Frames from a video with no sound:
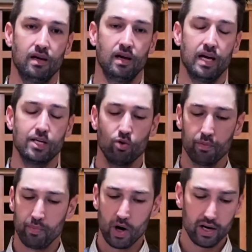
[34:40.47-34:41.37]
and you were
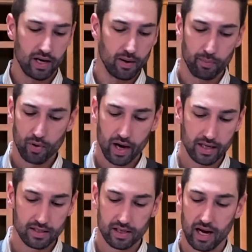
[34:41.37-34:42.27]
bought at a
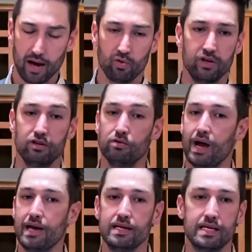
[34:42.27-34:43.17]
price, and I would do
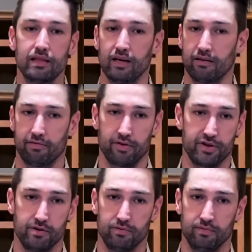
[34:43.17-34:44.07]
anything for
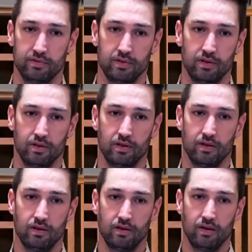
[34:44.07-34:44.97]
you.
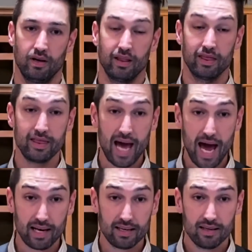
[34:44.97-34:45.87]

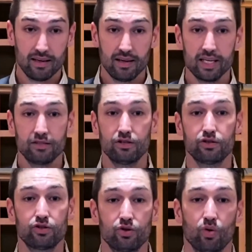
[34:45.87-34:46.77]
That is the
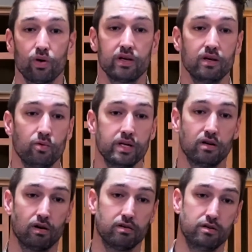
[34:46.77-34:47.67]
story that we
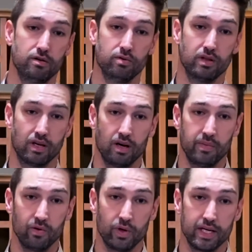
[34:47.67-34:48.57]
turn to in the
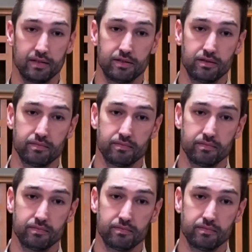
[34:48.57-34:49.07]
coming weeks.